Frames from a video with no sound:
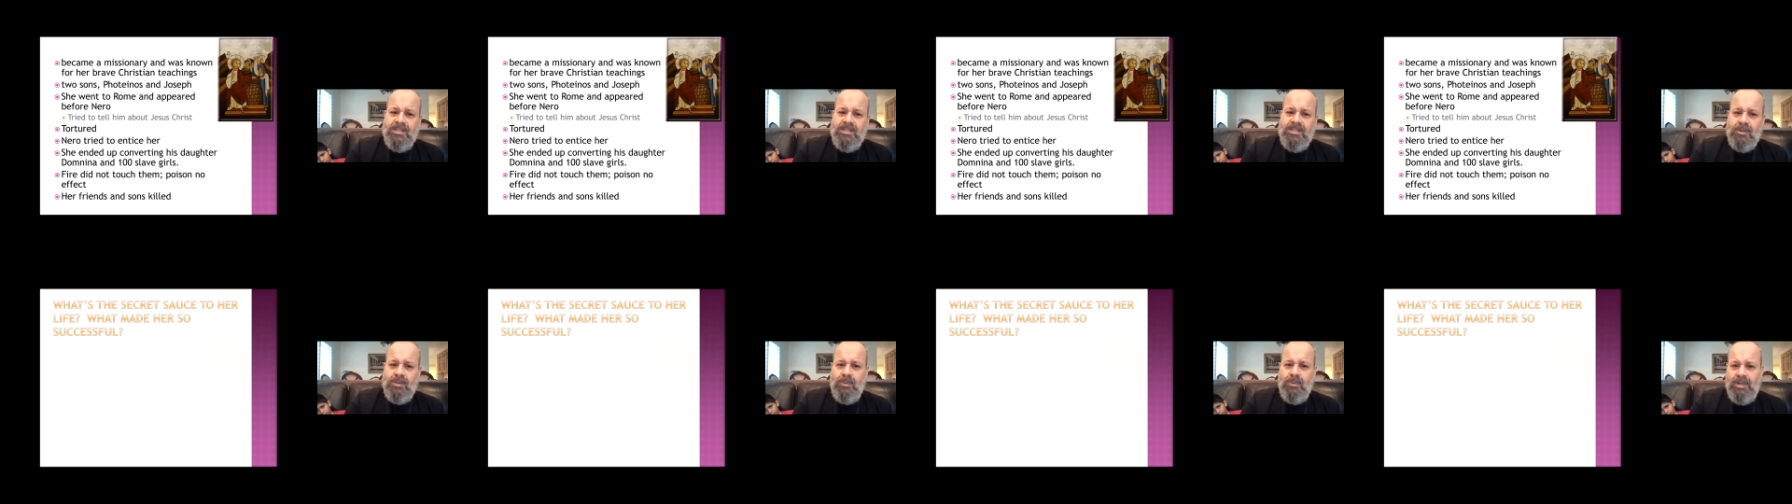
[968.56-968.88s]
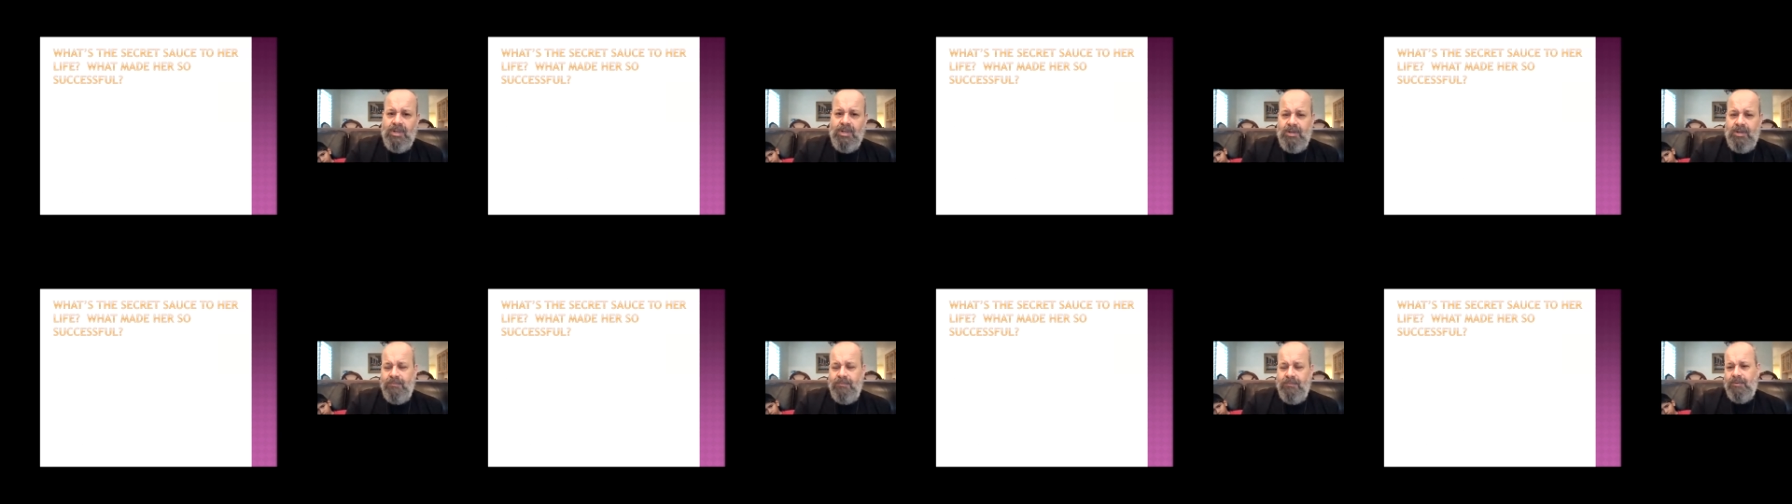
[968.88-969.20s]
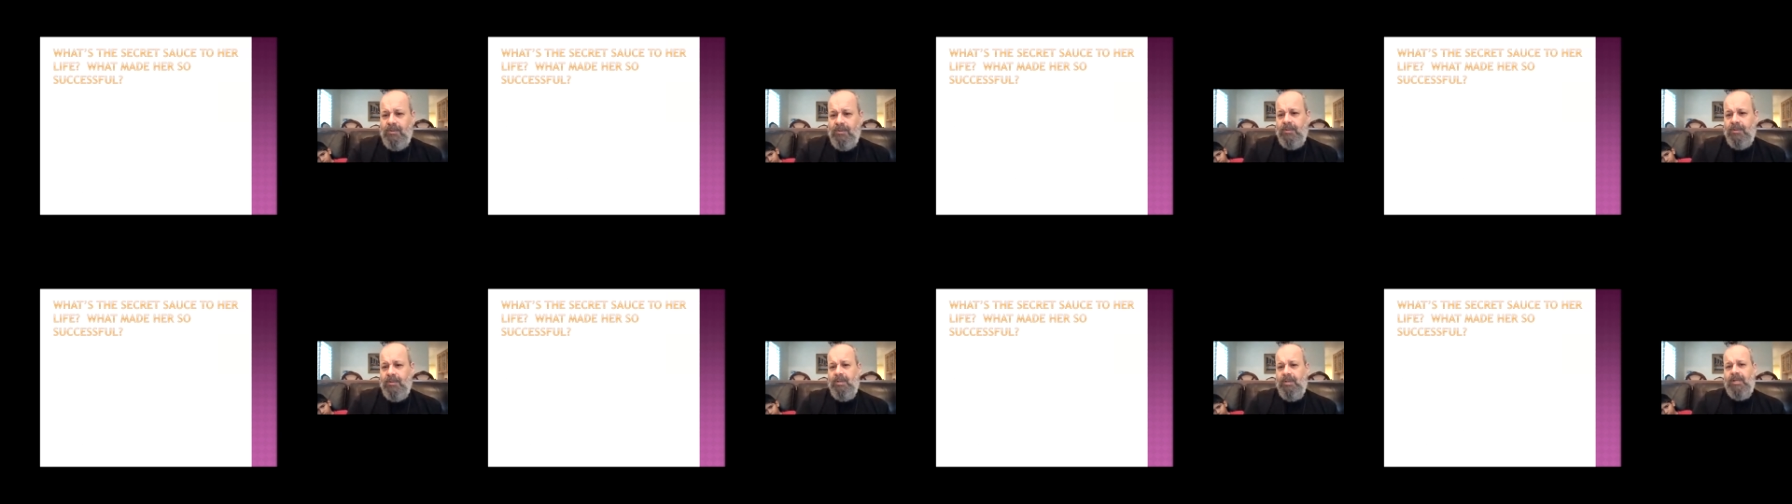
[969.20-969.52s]
a
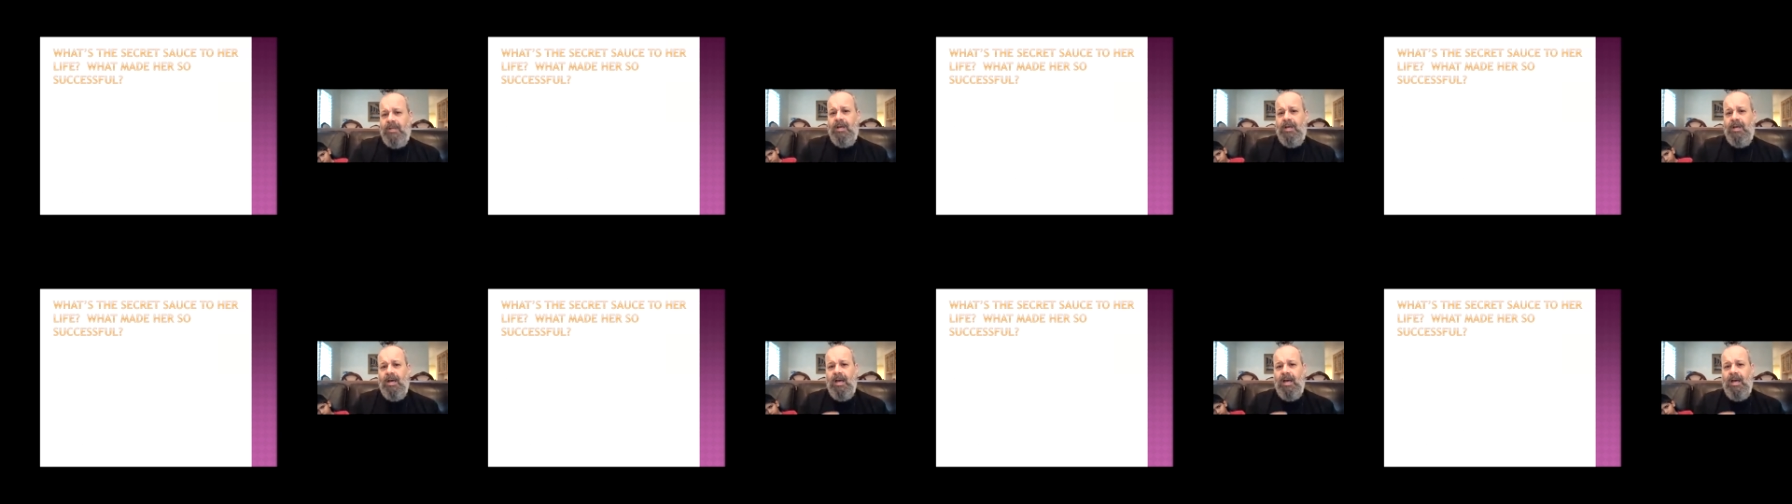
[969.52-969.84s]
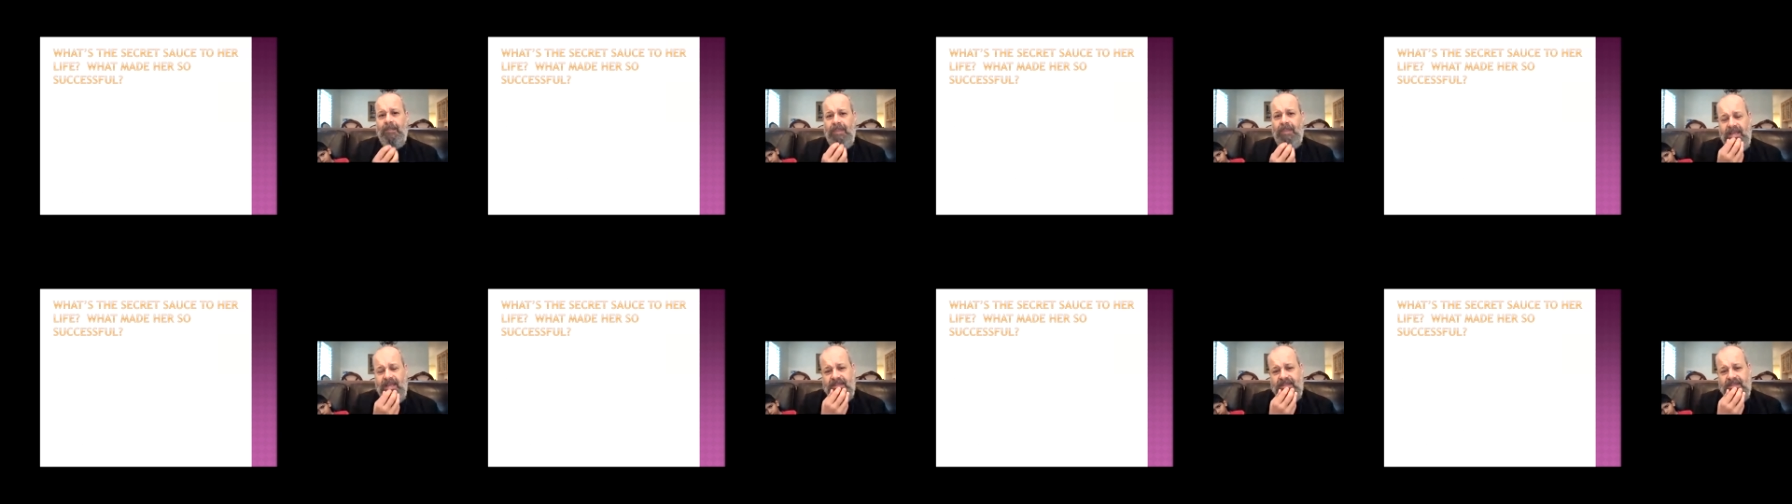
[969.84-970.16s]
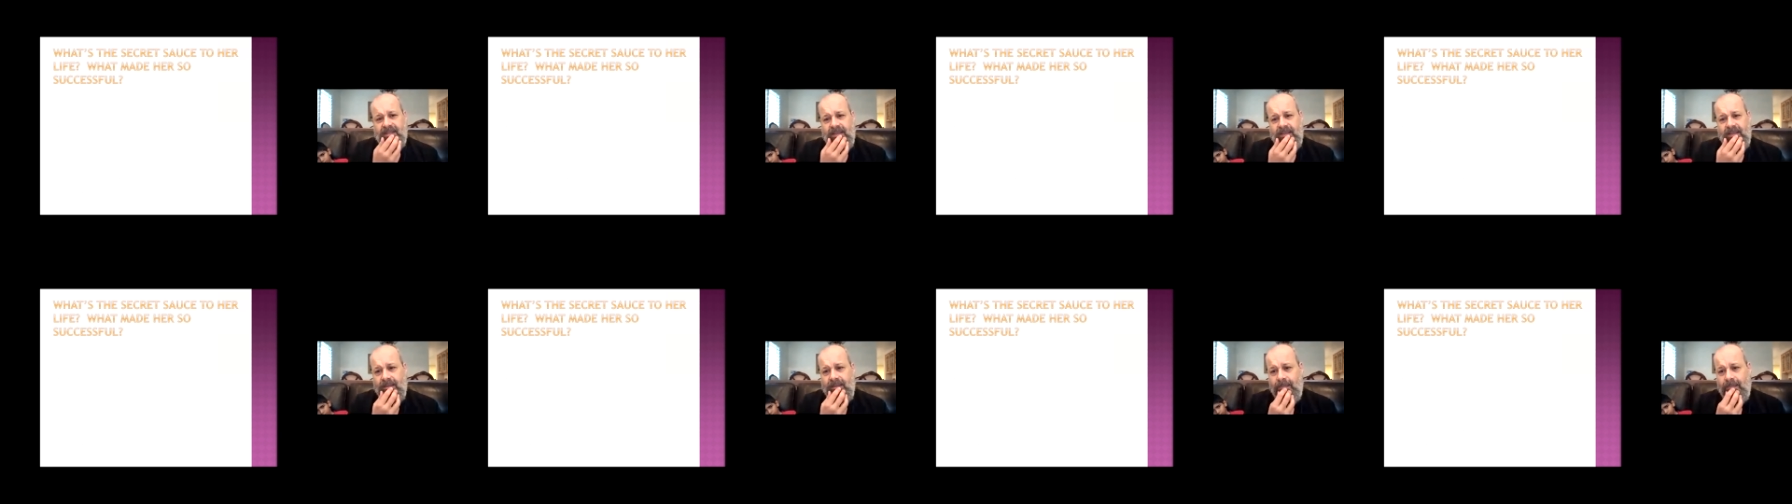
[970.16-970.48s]
wonderful,
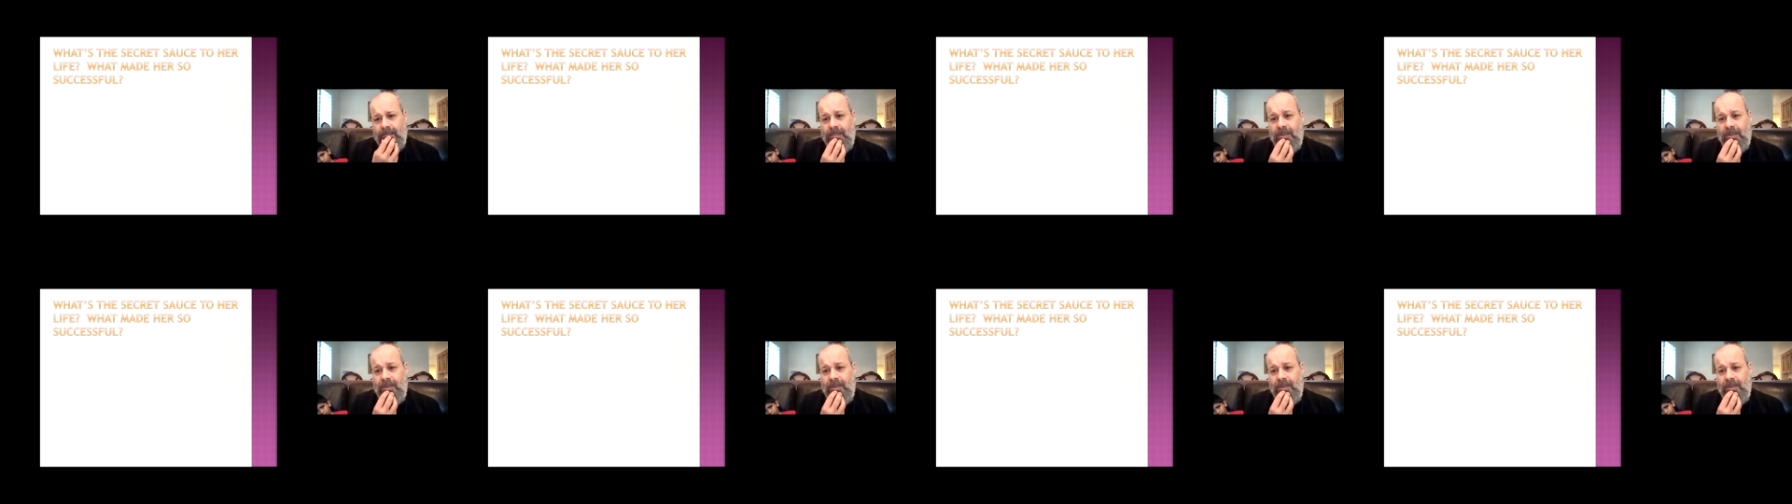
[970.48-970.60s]
amazing,